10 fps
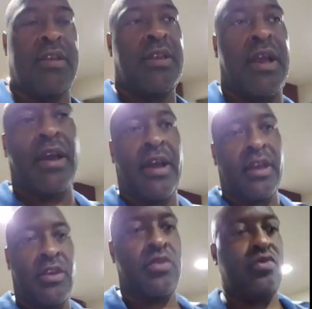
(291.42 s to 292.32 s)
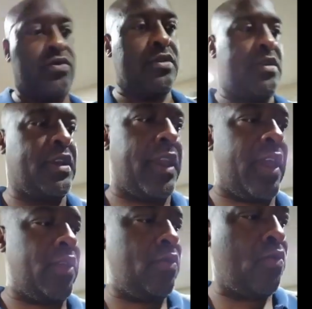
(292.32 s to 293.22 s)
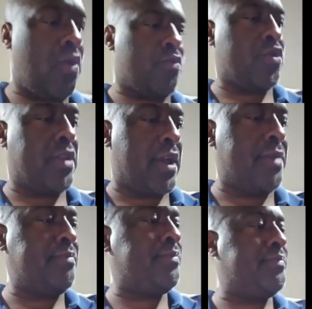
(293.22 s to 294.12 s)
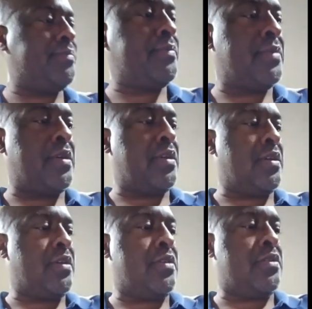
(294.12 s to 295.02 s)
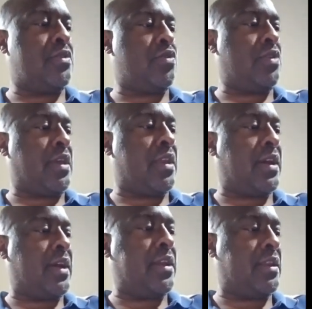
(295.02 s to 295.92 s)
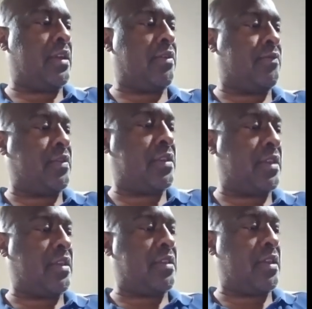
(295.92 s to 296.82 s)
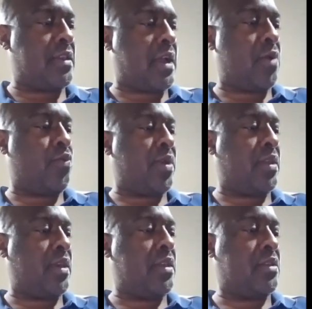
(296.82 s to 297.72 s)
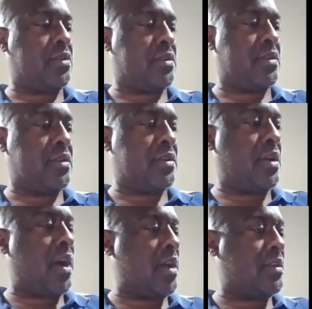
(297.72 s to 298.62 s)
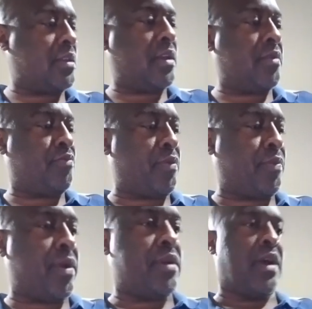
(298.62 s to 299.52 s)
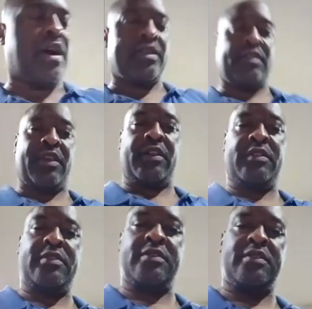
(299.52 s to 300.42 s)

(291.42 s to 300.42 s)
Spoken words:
that I use again one more time, so you get an idea of the seasoning that went into the oxtails, preparing the oxtails.